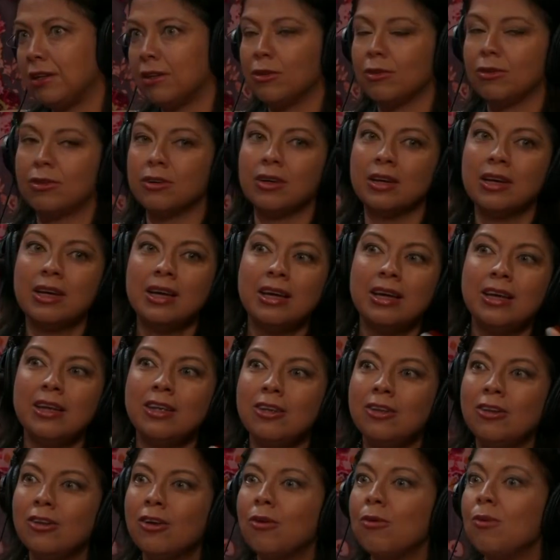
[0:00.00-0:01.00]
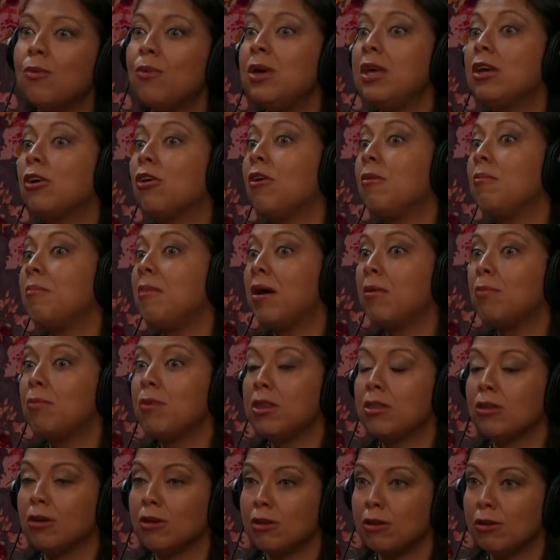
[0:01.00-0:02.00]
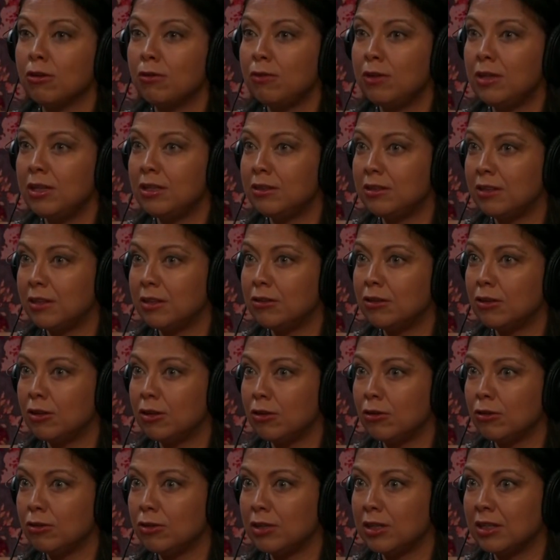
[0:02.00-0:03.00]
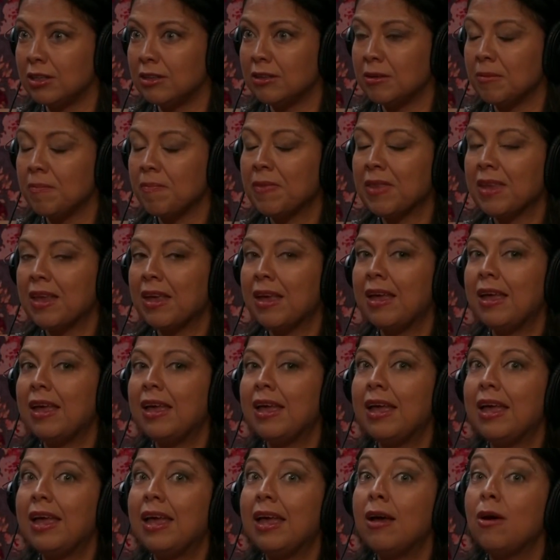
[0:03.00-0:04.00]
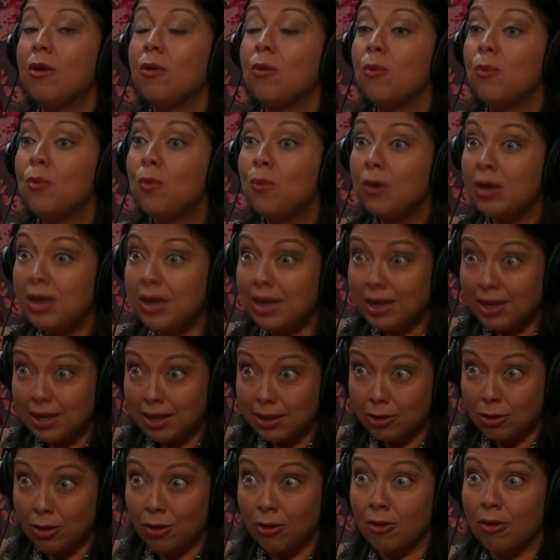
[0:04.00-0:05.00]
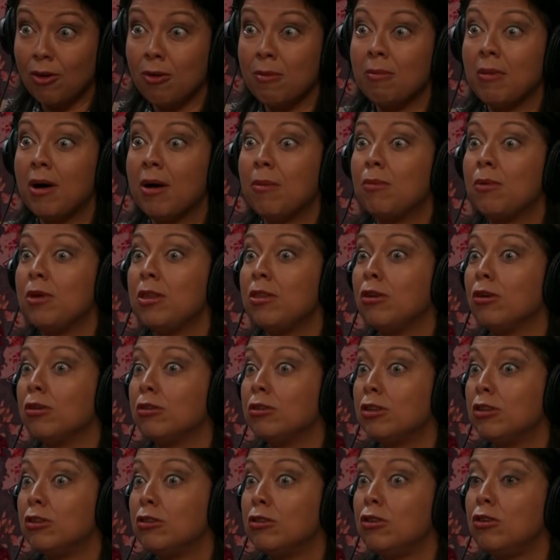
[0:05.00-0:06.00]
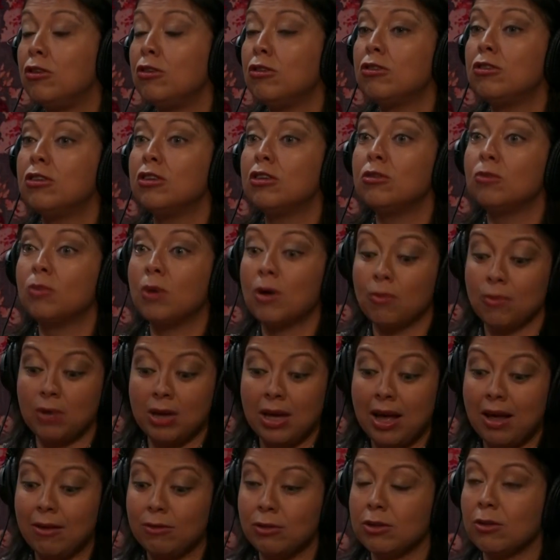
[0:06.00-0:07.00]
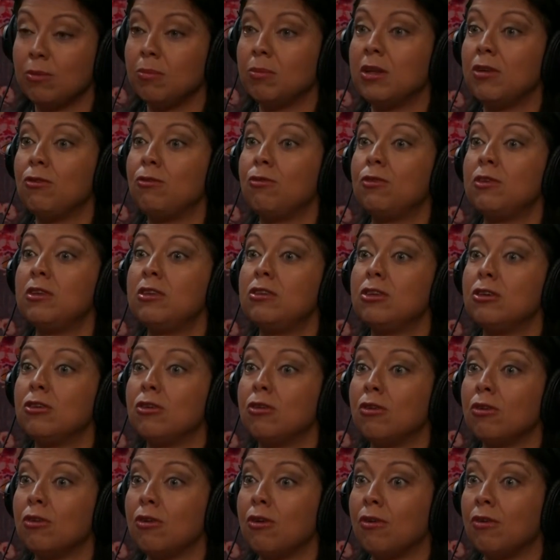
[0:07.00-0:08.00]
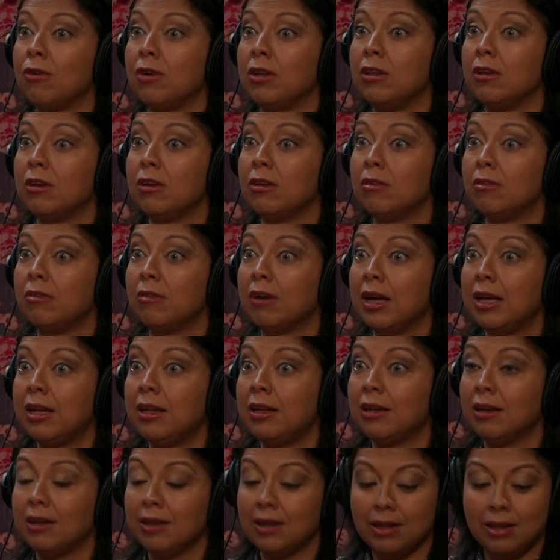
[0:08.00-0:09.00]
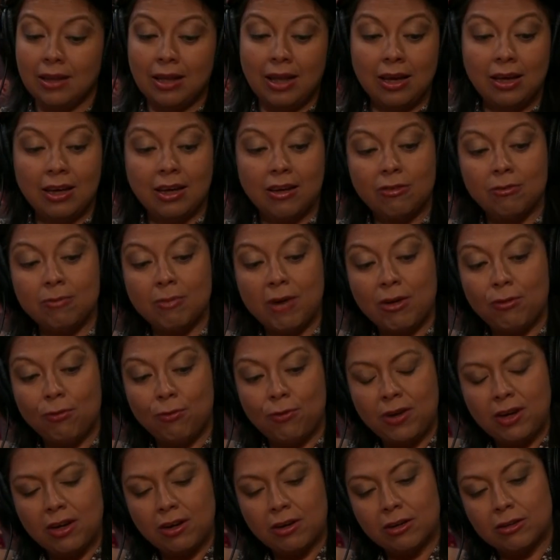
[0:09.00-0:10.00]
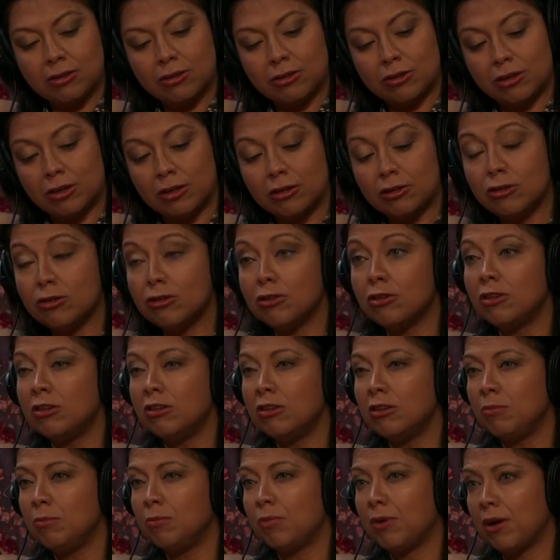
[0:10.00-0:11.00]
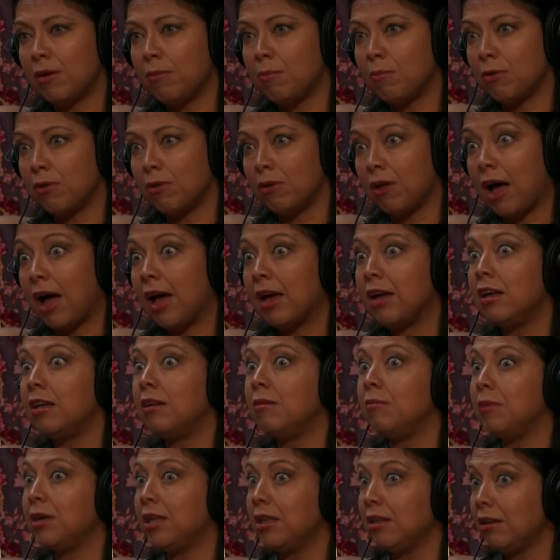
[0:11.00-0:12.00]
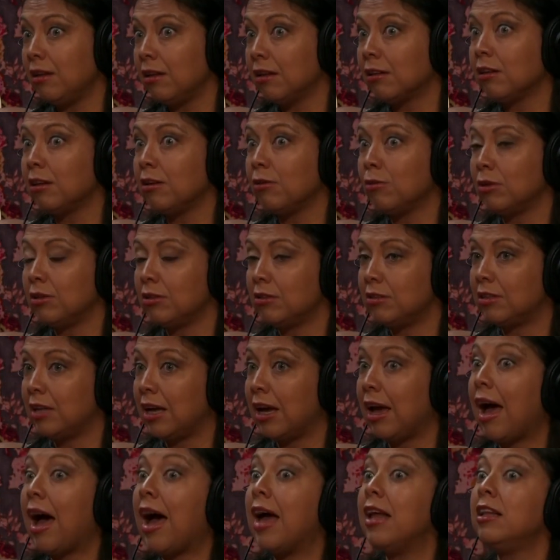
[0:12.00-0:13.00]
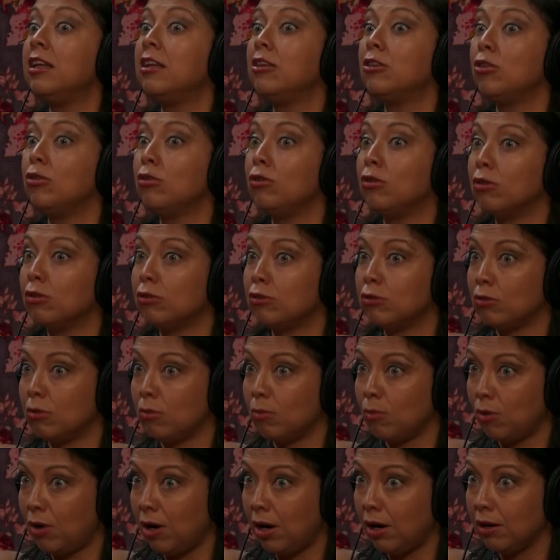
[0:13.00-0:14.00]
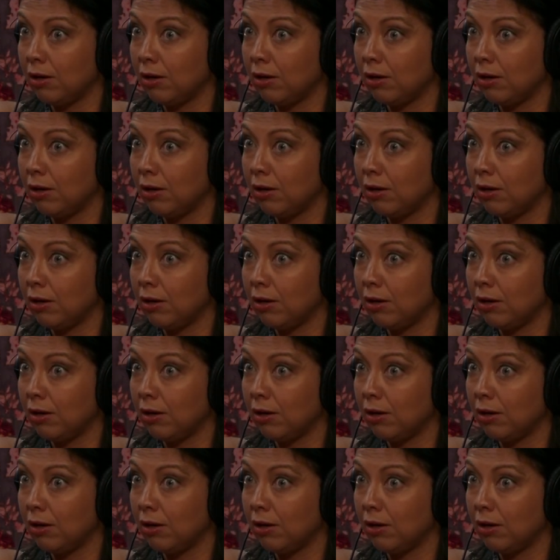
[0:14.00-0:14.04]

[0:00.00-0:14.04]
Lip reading: or, we come up with all of these excuses. We don't come up with those excuses when we have something physical going on, right? Like if my finger starts turning purple, I immediately will say, I need to go somewhere